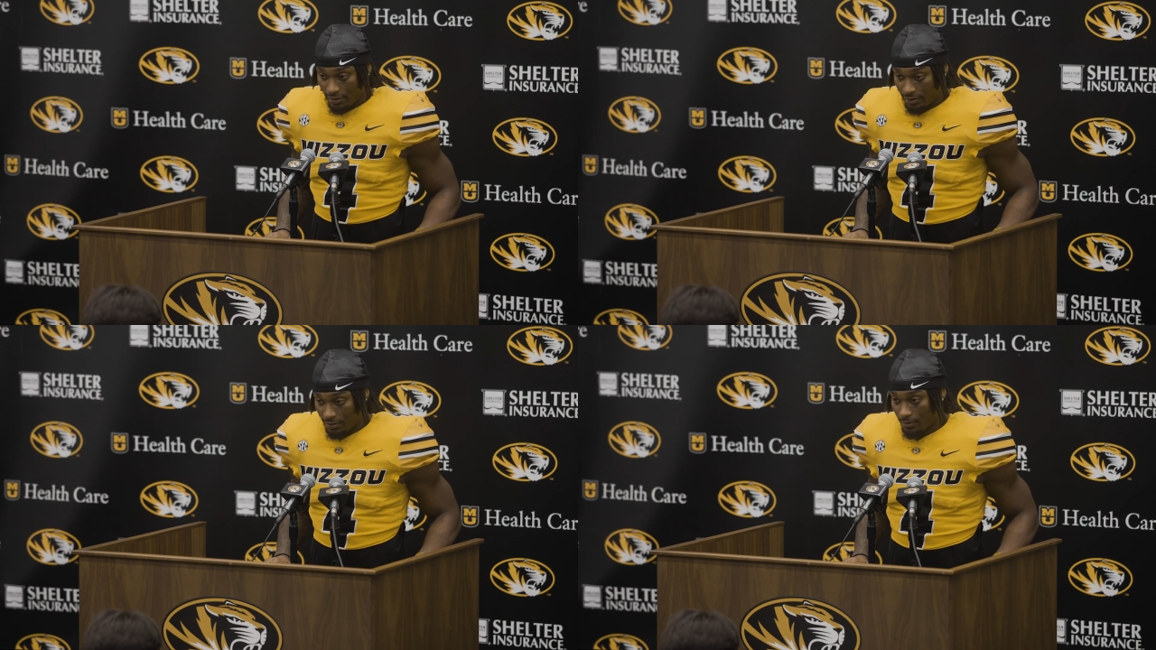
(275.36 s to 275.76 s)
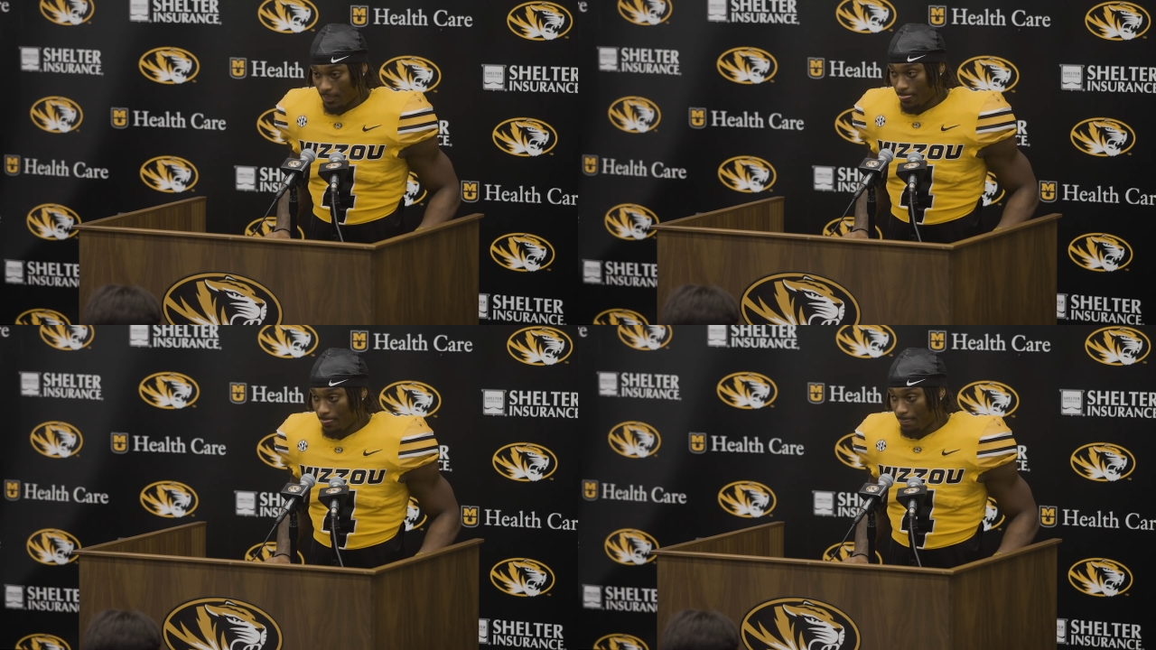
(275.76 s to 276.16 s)

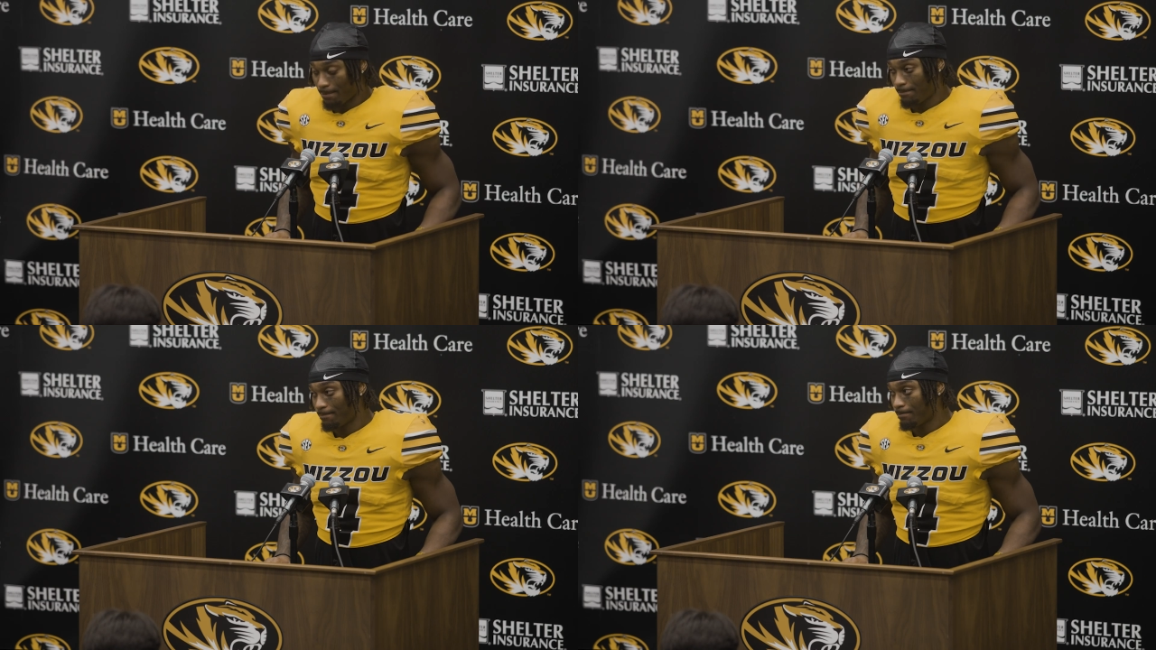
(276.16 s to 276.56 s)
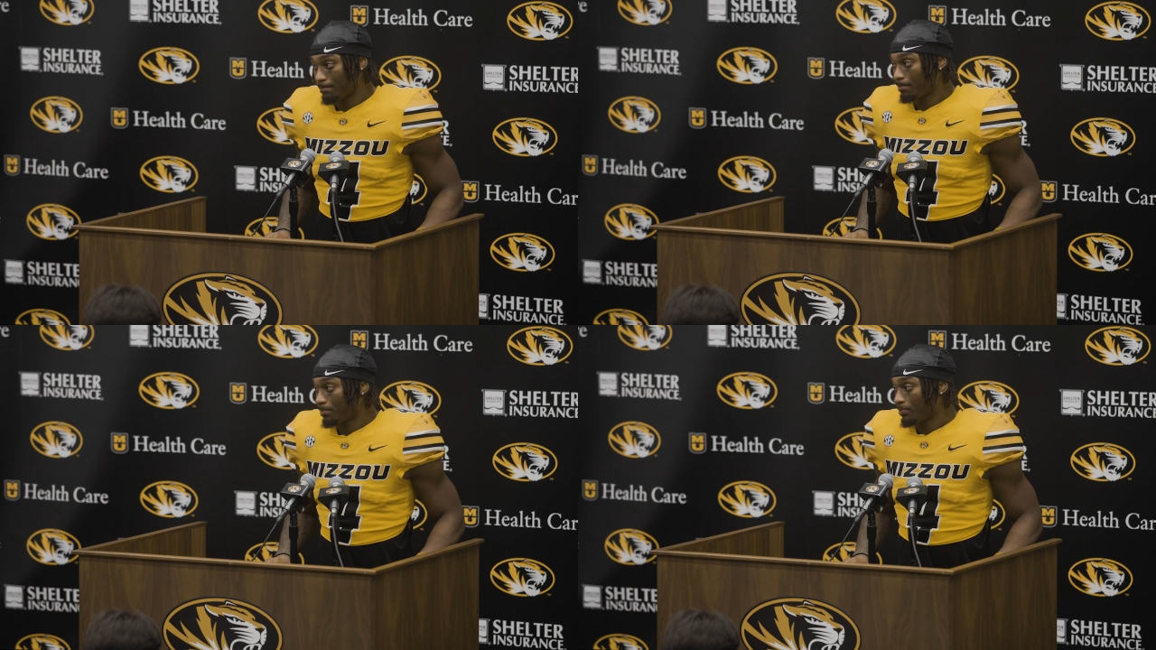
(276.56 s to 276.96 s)

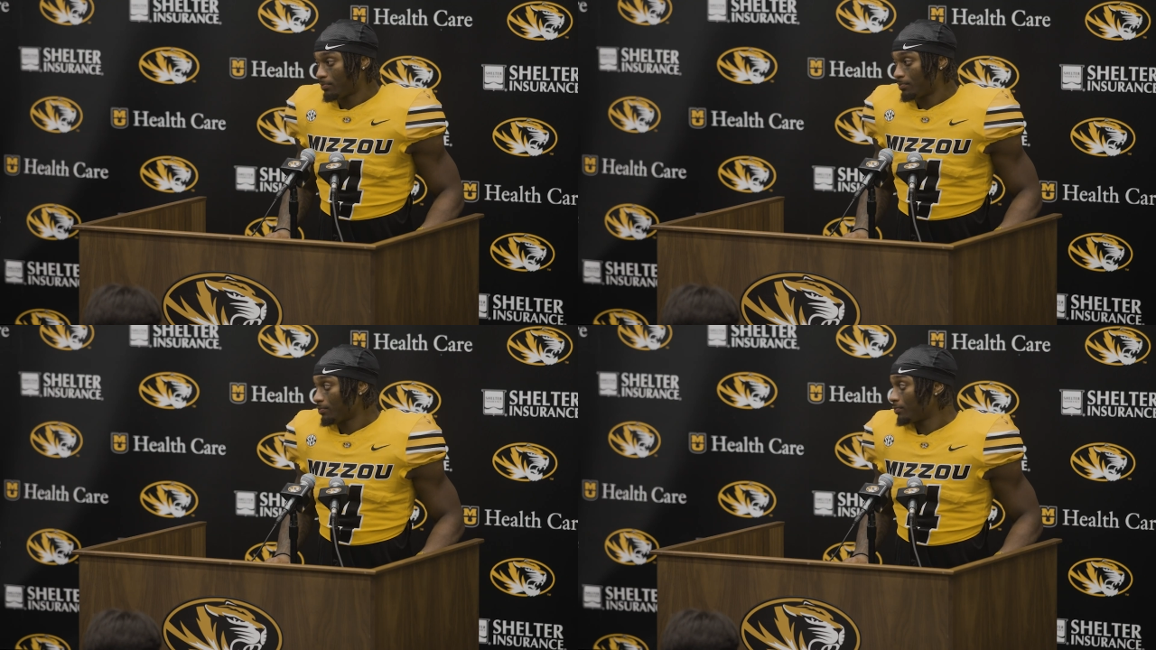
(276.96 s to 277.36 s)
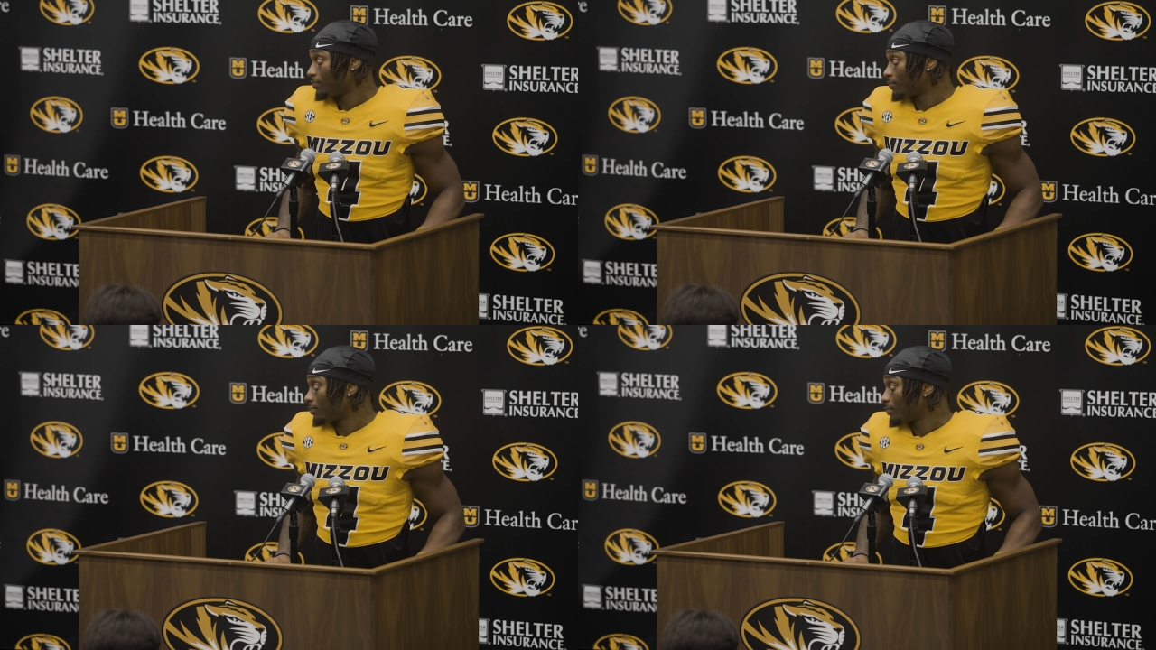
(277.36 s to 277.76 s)

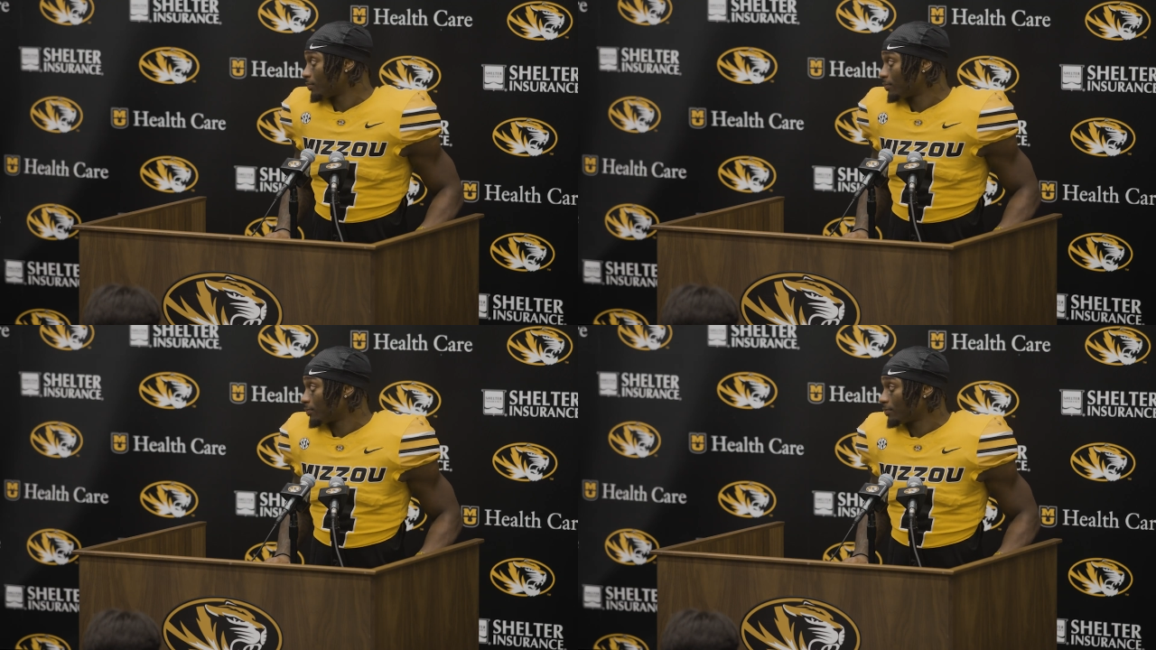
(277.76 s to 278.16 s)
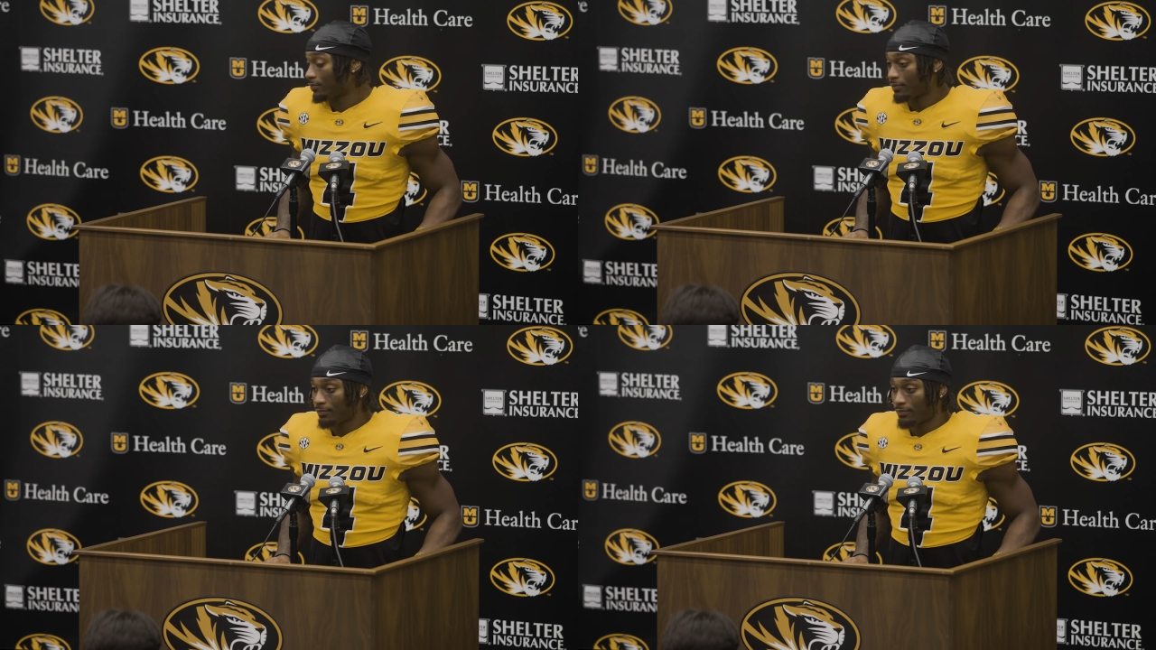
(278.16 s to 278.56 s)

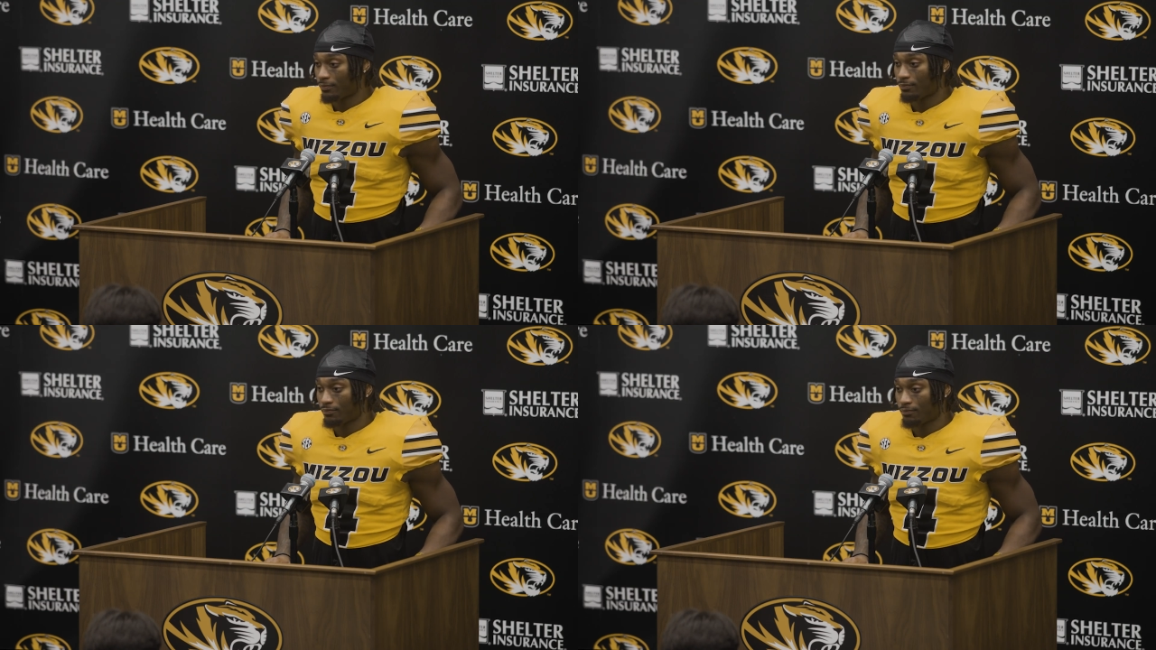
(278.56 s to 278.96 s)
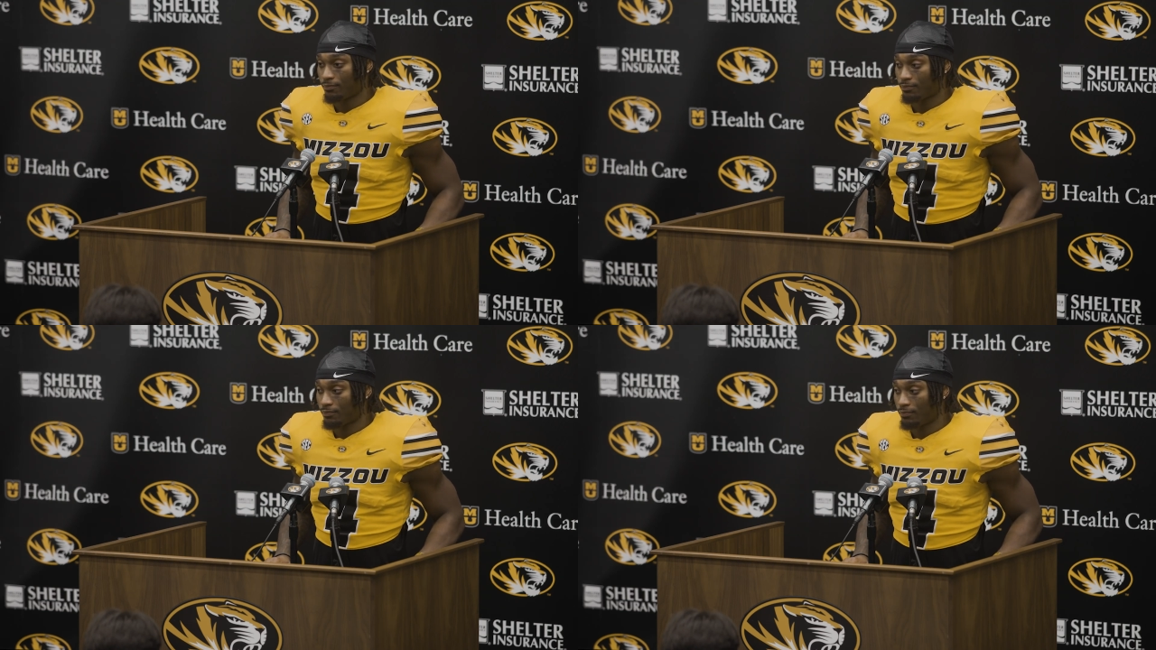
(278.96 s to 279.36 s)

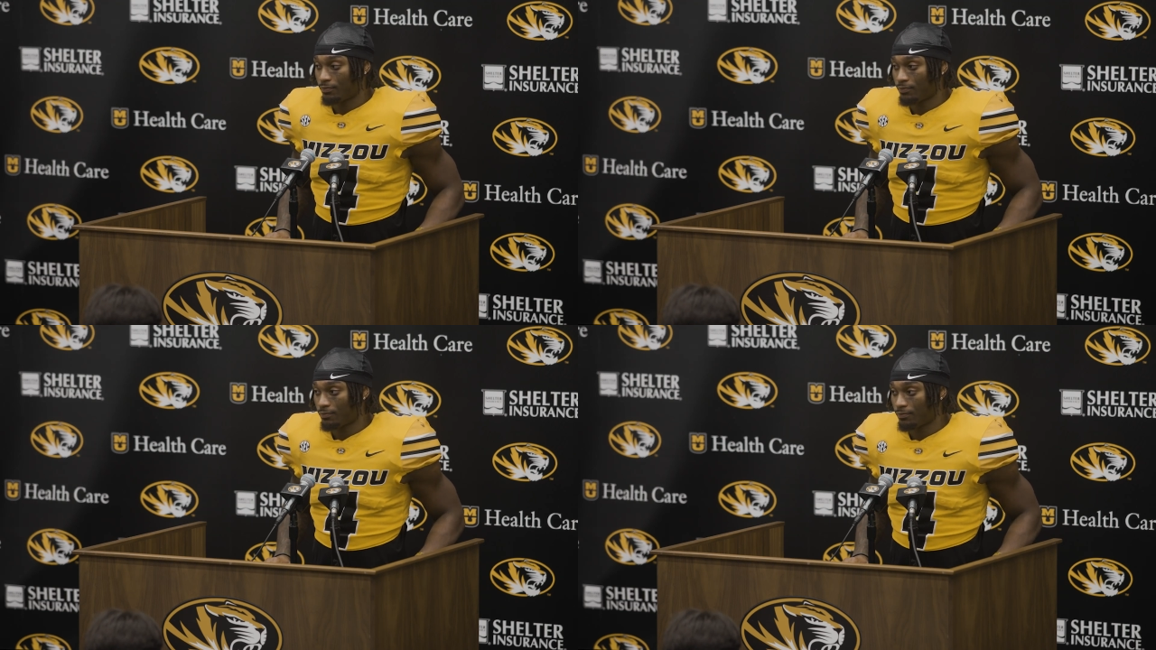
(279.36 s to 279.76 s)
No one is speaking in this clip.